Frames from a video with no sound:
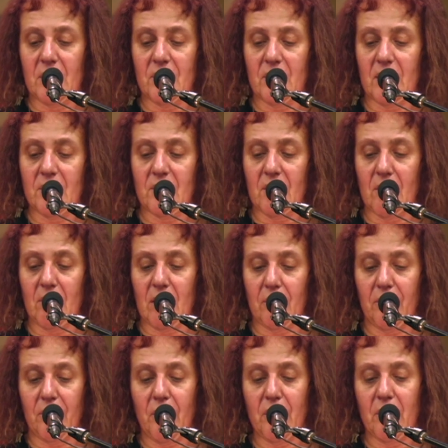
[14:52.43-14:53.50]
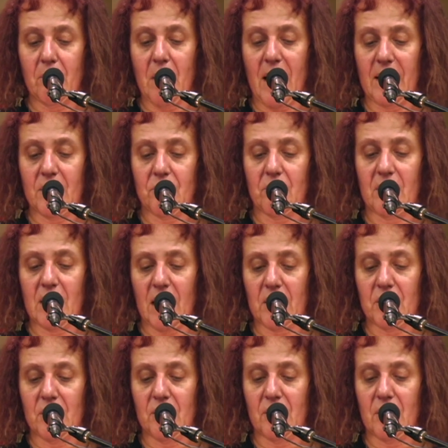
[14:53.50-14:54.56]
is considering further modest
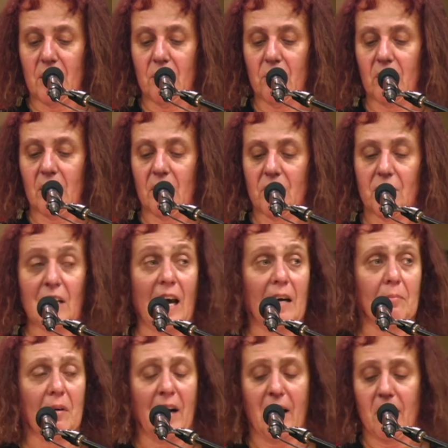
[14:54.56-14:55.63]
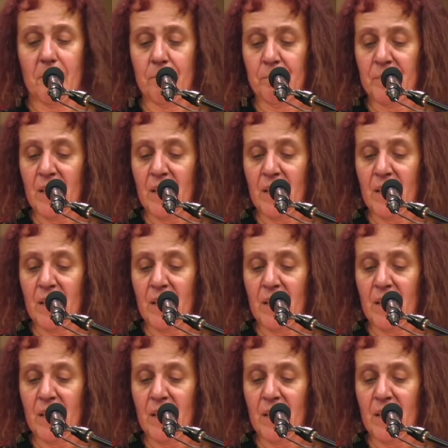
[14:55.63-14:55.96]
reductions in the nuclear stockpile,